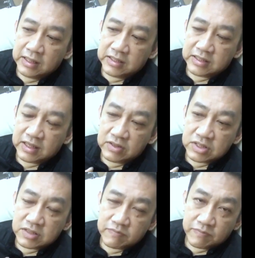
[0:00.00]
Ezekiel
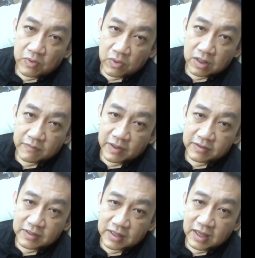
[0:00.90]
book
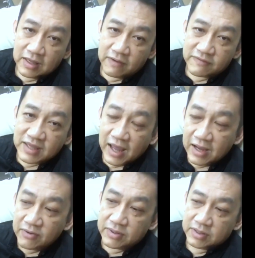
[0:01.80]
about the king of
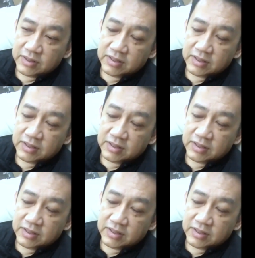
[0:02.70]
Tyre.